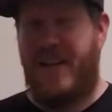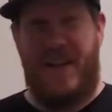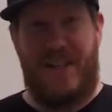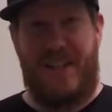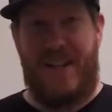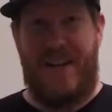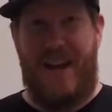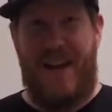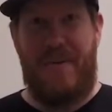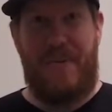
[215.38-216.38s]
It's going to
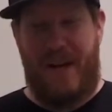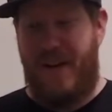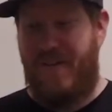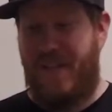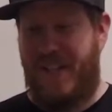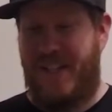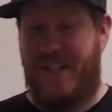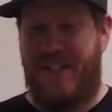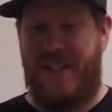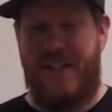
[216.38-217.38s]
add weight obviously
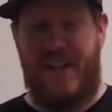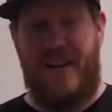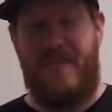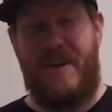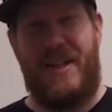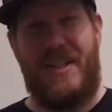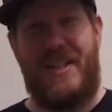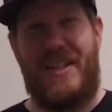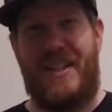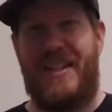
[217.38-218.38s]
to the tent, but I
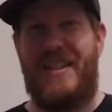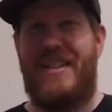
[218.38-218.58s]
just think